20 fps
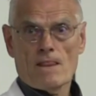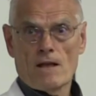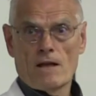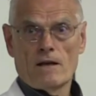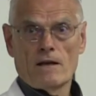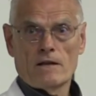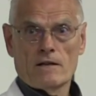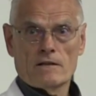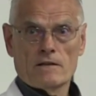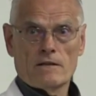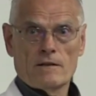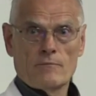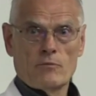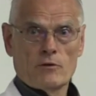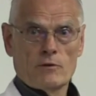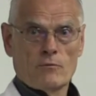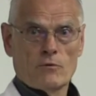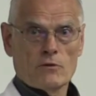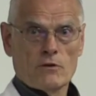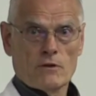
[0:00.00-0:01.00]
and they
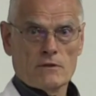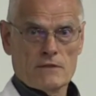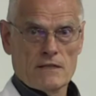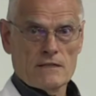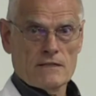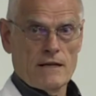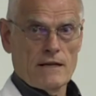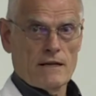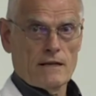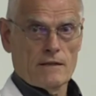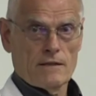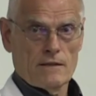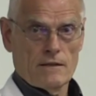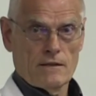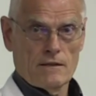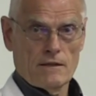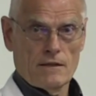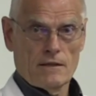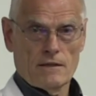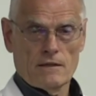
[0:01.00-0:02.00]
put him on
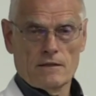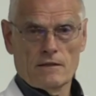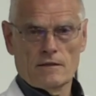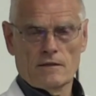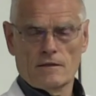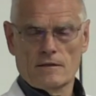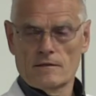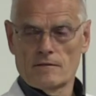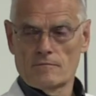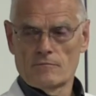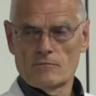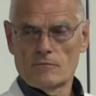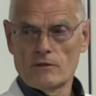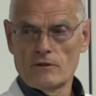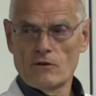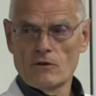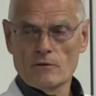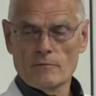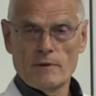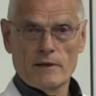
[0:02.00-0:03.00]
doxycycline and
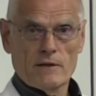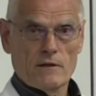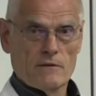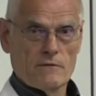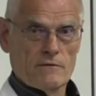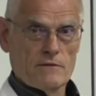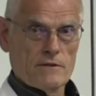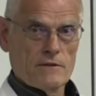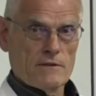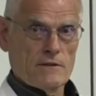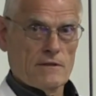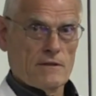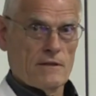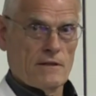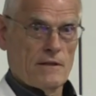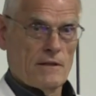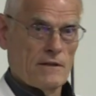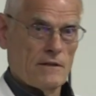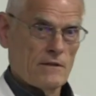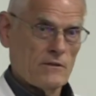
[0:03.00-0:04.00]
he got better with,
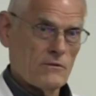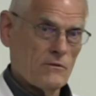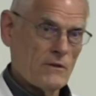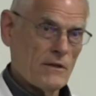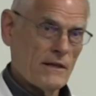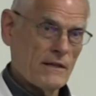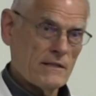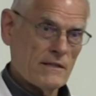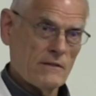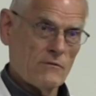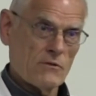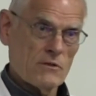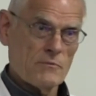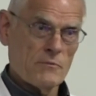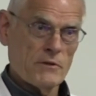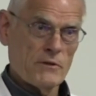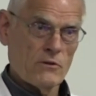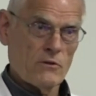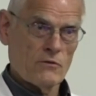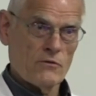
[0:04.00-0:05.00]
in two days. He was
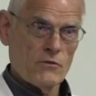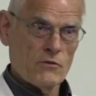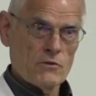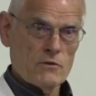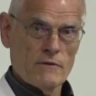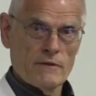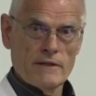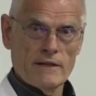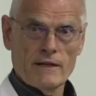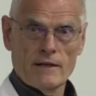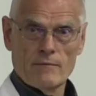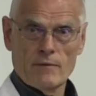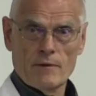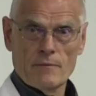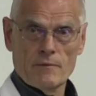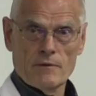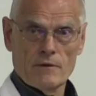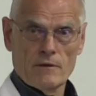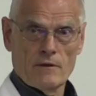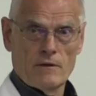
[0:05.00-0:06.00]
pretty confused when he came
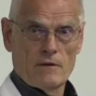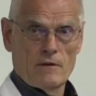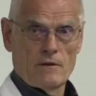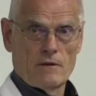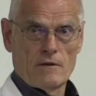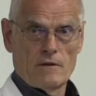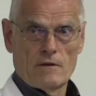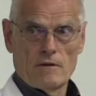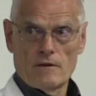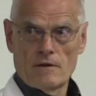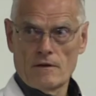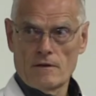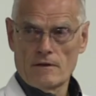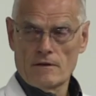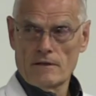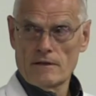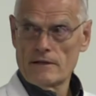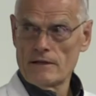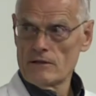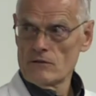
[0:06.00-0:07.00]
up here.
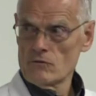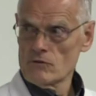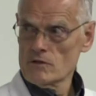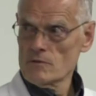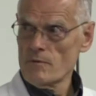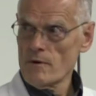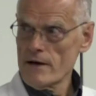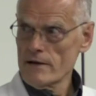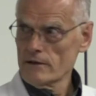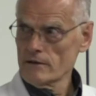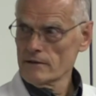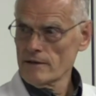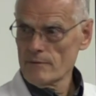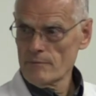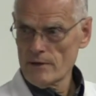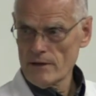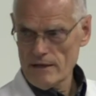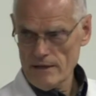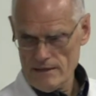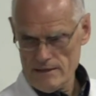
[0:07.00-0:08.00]
They didn't do a spinal tap.
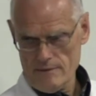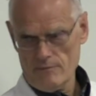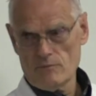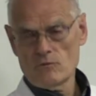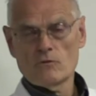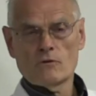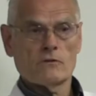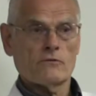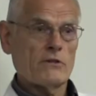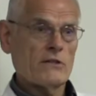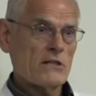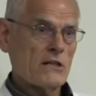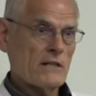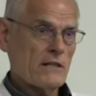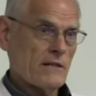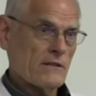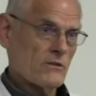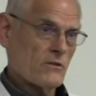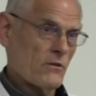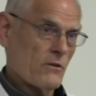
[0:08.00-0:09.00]
He had some nuchal
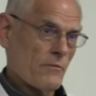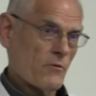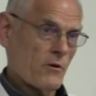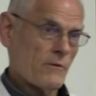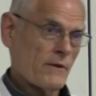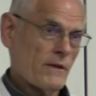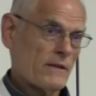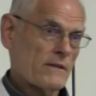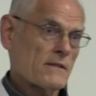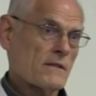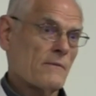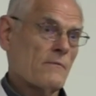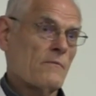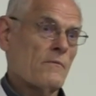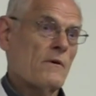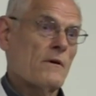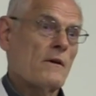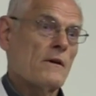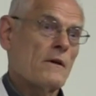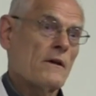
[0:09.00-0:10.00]
rigidity, so he probably had some
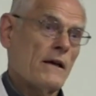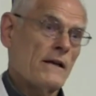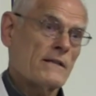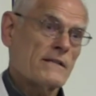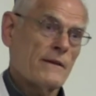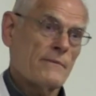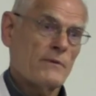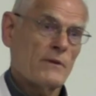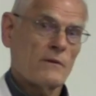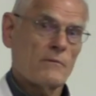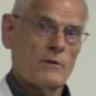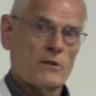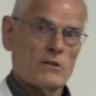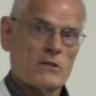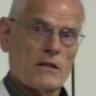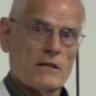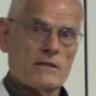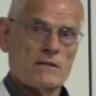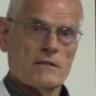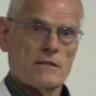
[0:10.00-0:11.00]
aseptic
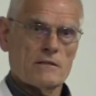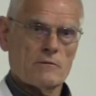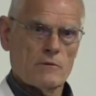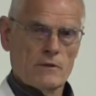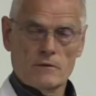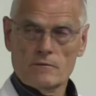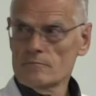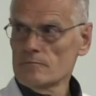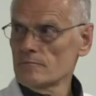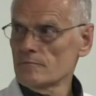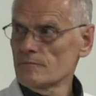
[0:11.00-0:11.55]
meningitis as well.